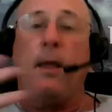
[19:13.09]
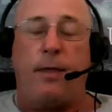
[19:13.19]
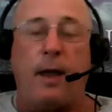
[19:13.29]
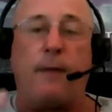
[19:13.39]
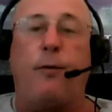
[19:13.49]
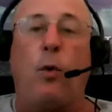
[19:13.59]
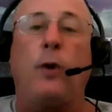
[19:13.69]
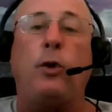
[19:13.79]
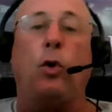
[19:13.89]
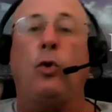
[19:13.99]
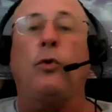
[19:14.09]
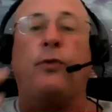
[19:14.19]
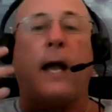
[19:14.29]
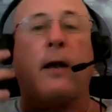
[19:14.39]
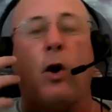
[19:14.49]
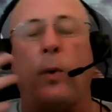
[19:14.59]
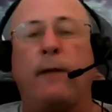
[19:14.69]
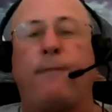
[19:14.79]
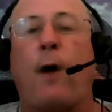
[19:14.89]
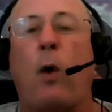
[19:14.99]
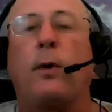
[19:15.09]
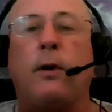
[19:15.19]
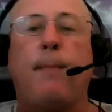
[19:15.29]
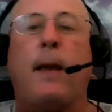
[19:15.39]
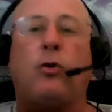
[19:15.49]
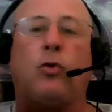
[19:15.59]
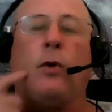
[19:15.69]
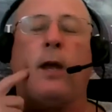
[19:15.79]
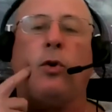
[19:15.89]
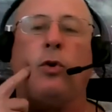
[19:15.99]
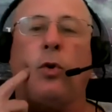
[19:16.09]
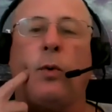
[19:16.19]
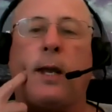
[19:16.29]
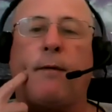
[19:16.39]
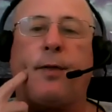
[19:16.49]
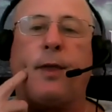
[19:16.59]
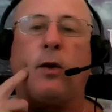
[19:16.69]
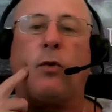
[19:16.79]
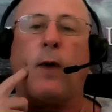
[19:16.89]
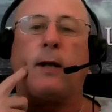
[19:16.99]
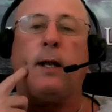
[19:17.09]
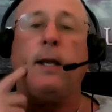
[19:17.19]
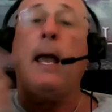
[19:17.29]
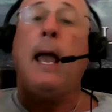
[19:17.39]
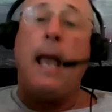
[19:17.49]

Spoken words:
Therefore, you use that going forward to make sure that you're doing everything correctly.